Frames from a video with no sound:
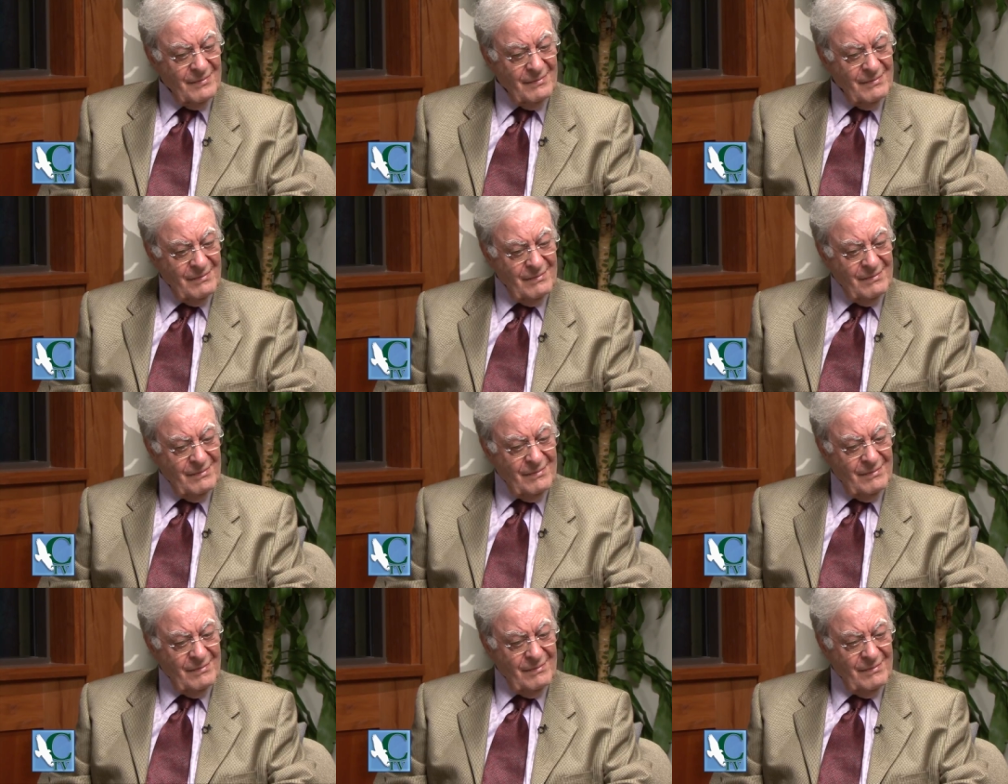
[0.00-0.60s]
having
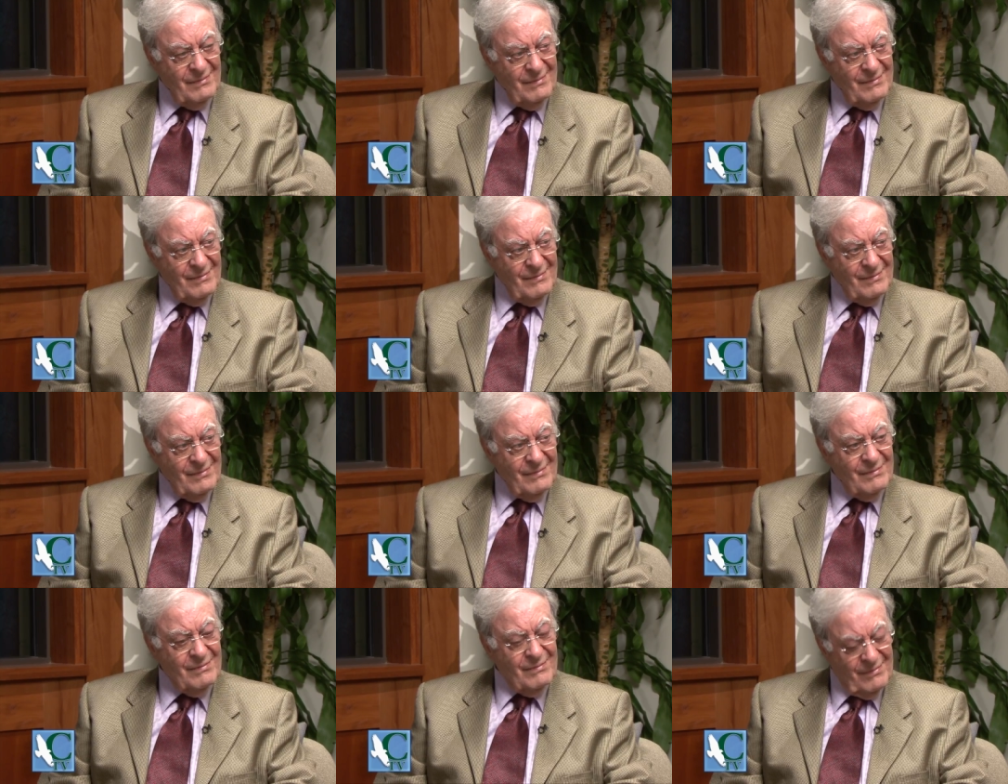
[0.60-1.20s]
the
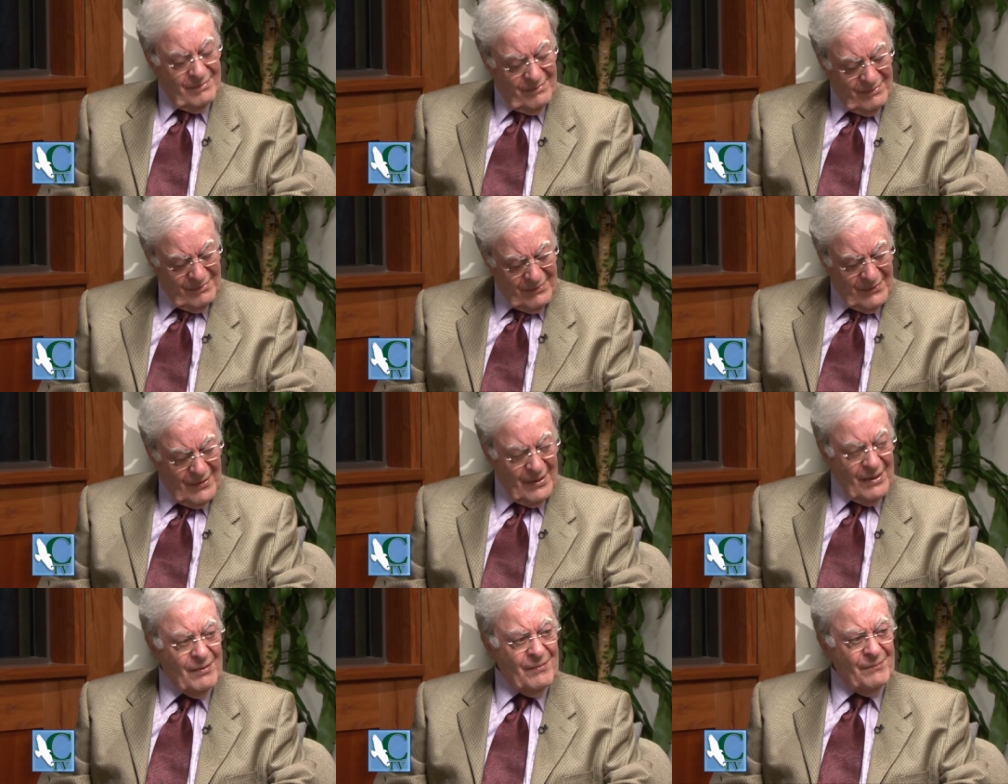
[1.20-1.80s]
privilege of you as our
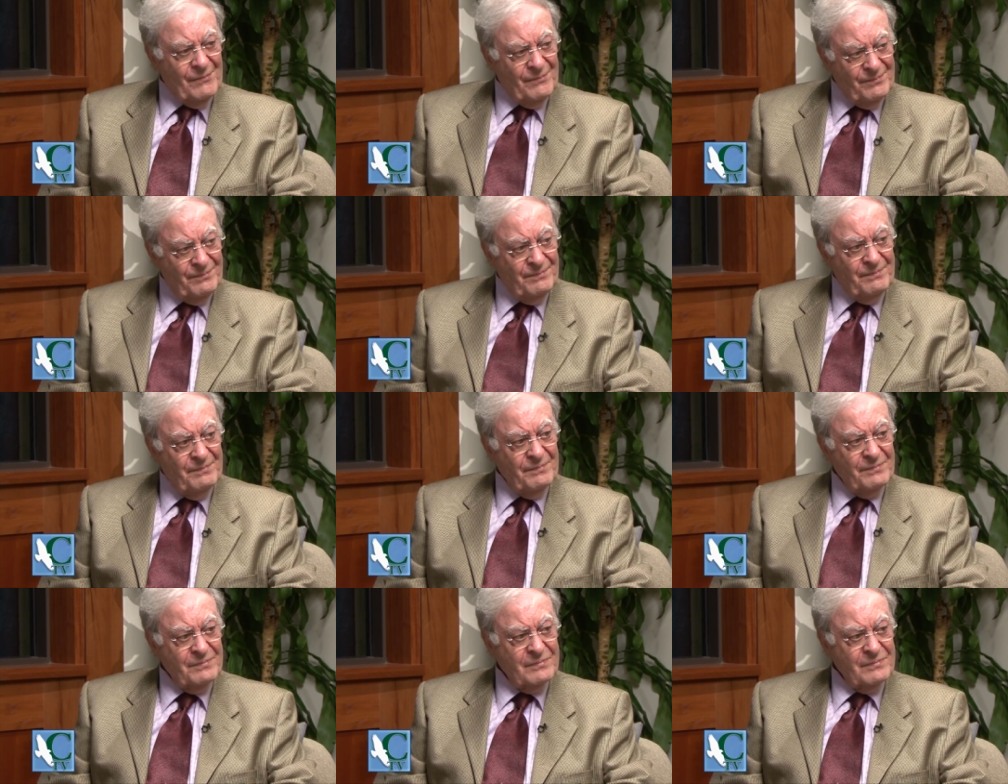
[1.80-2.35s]
guest.